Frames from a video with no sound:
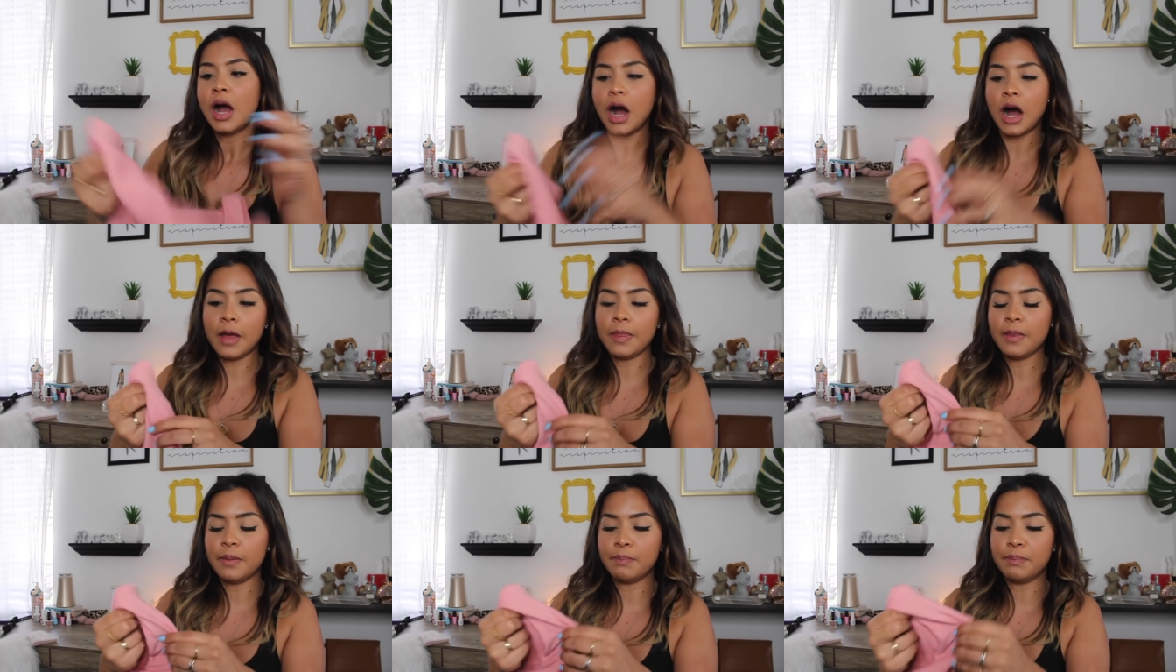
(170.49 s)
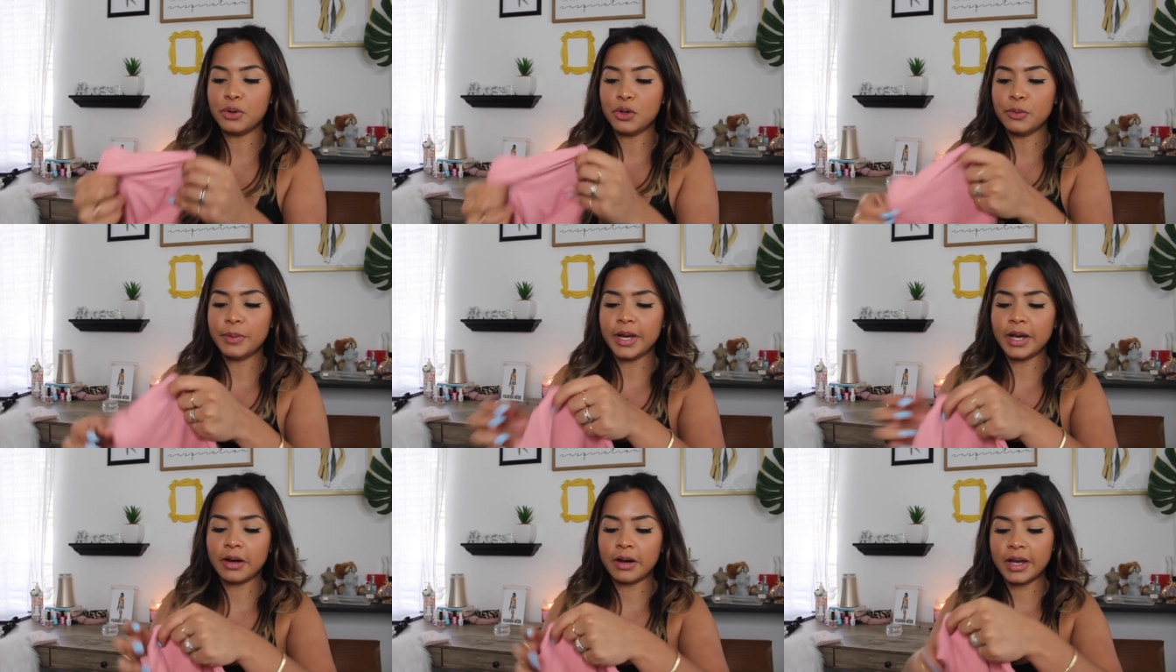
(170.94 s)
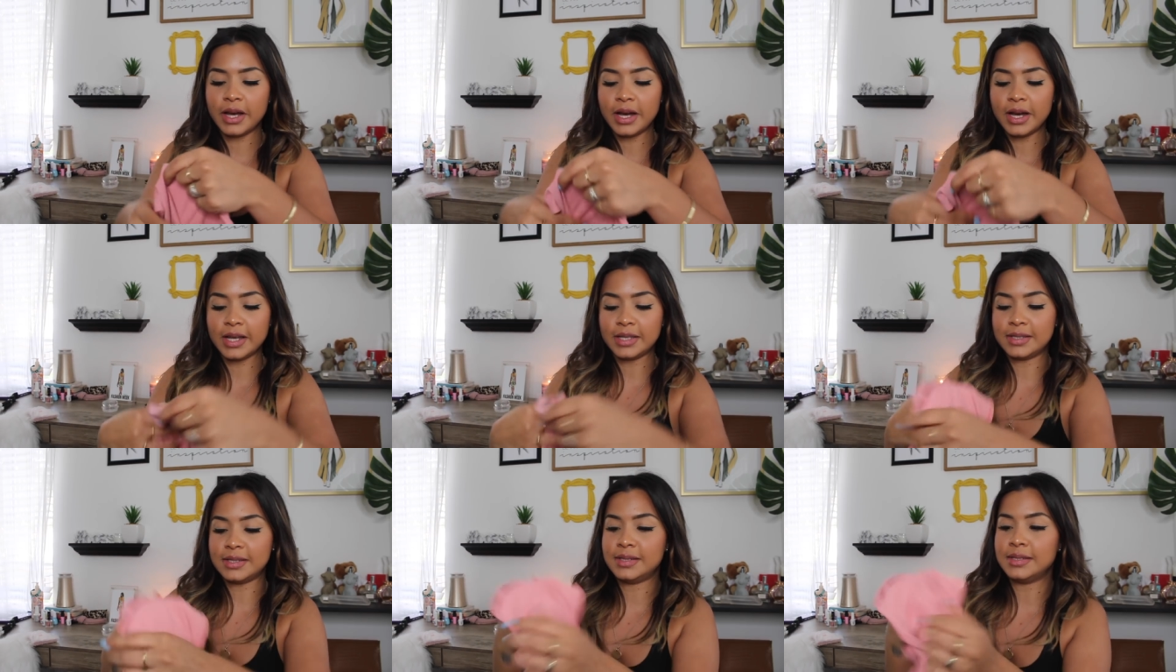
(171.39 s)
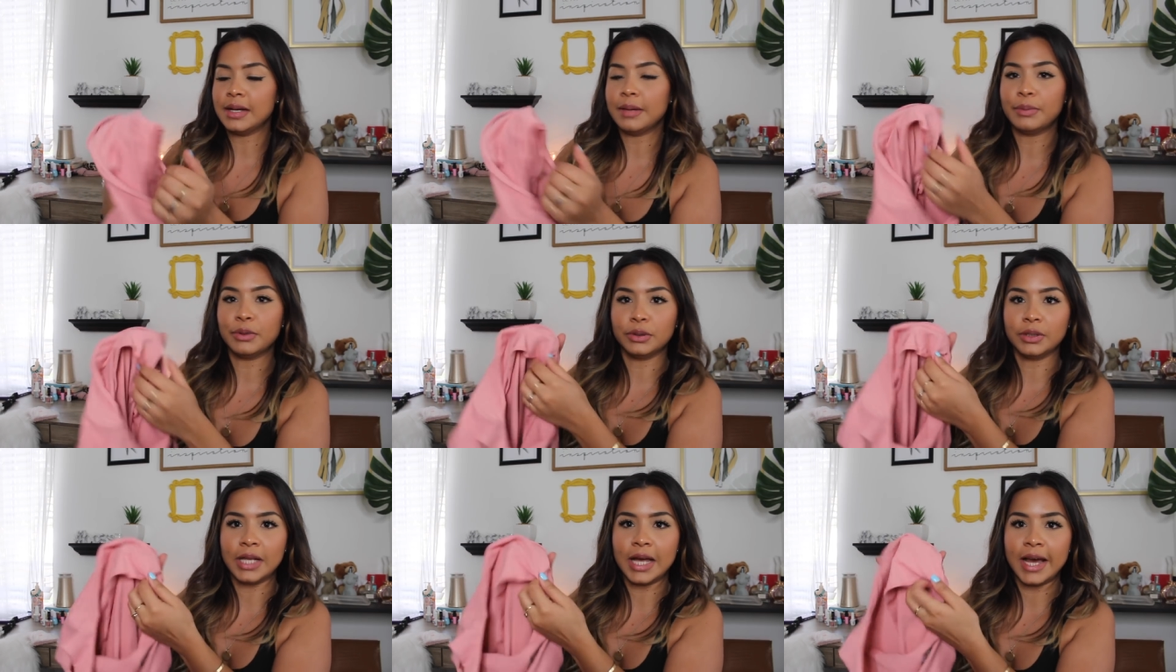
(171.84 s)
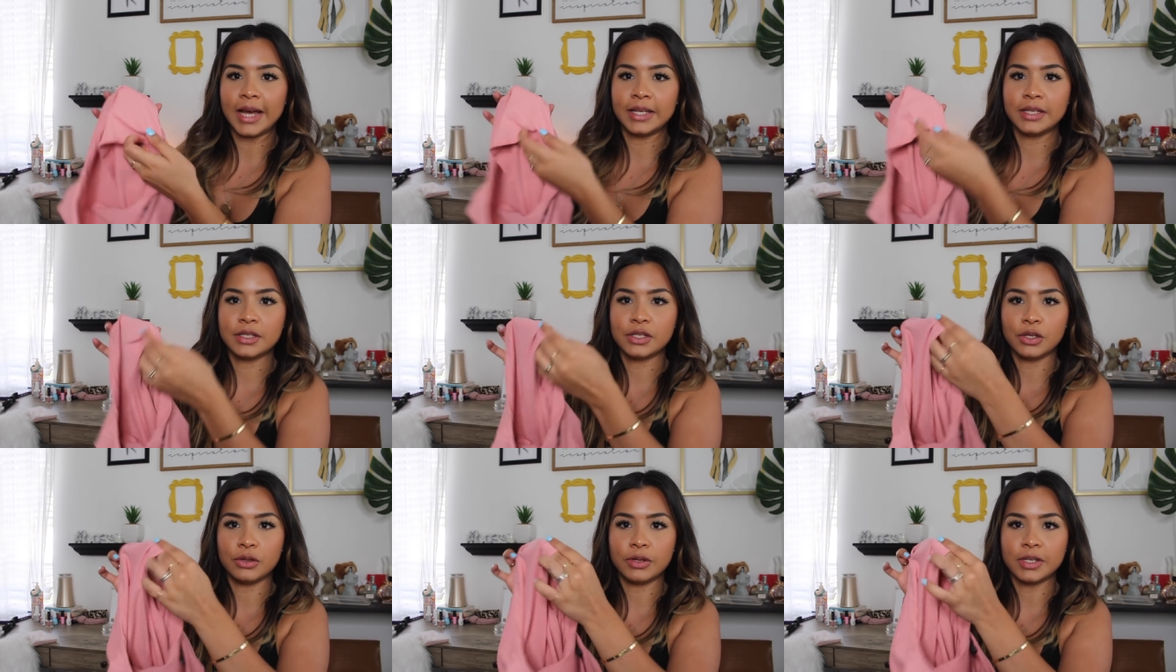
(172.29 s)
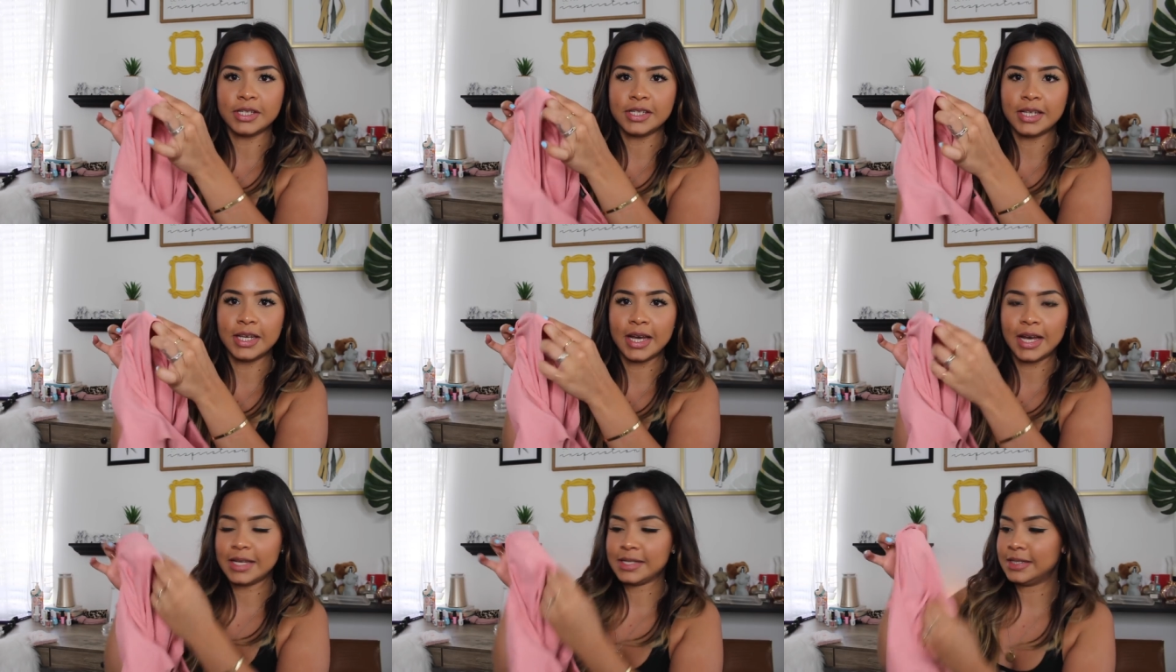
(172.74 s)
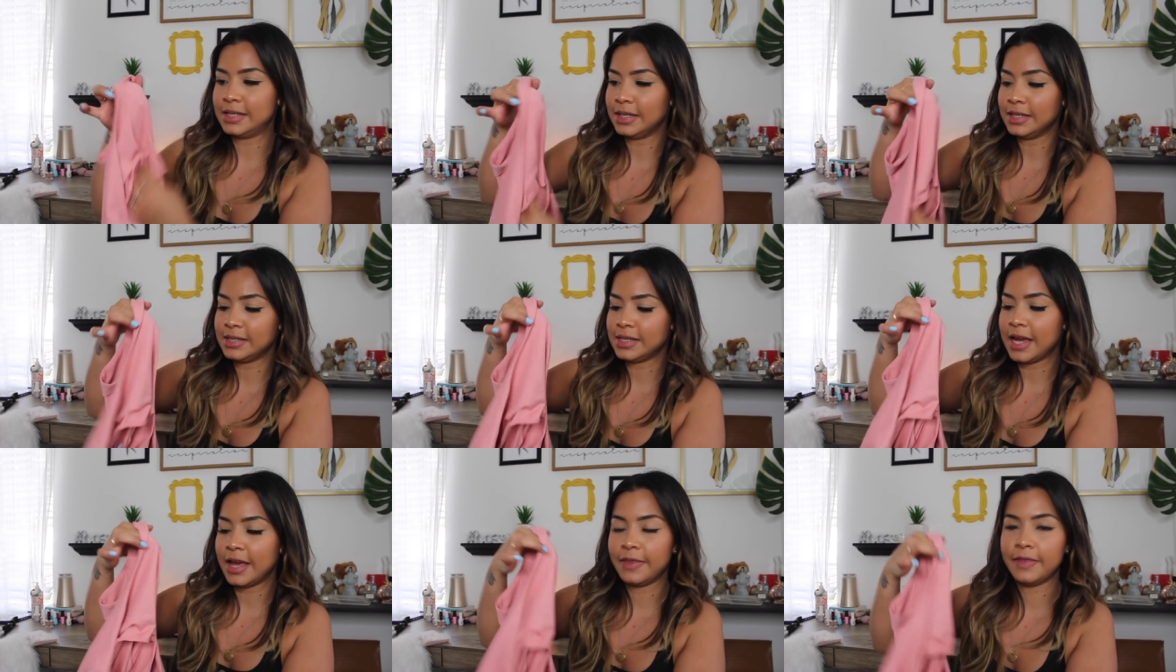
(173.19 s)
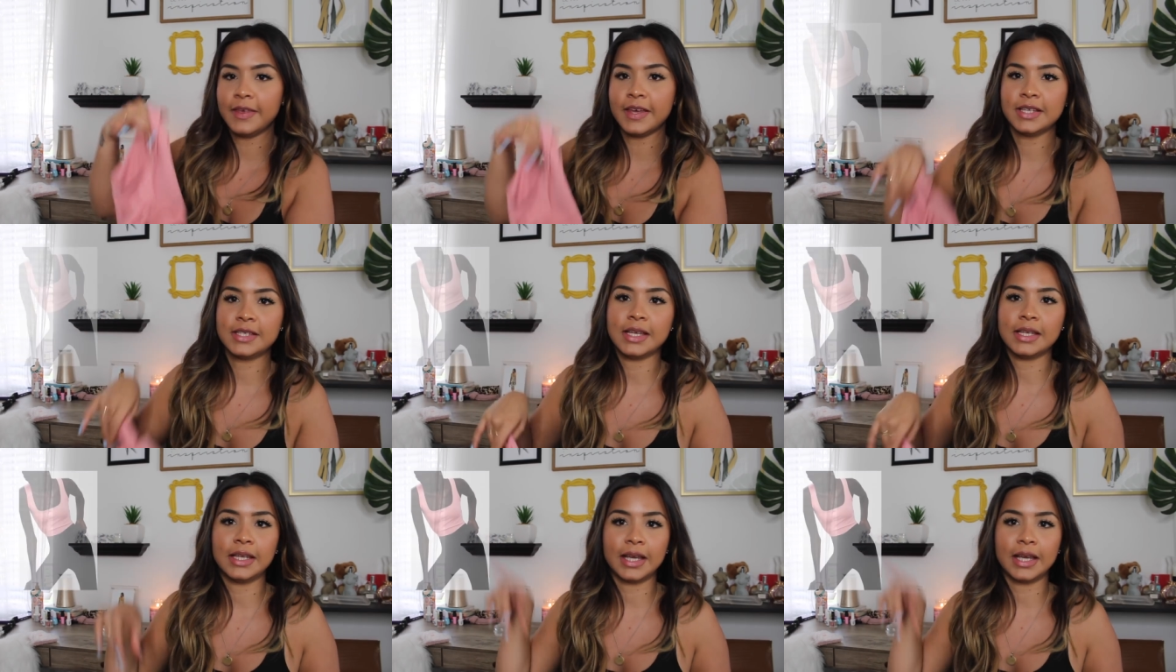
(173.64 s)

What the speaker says: On the boob area, it's double lined, so you can see it has this and this.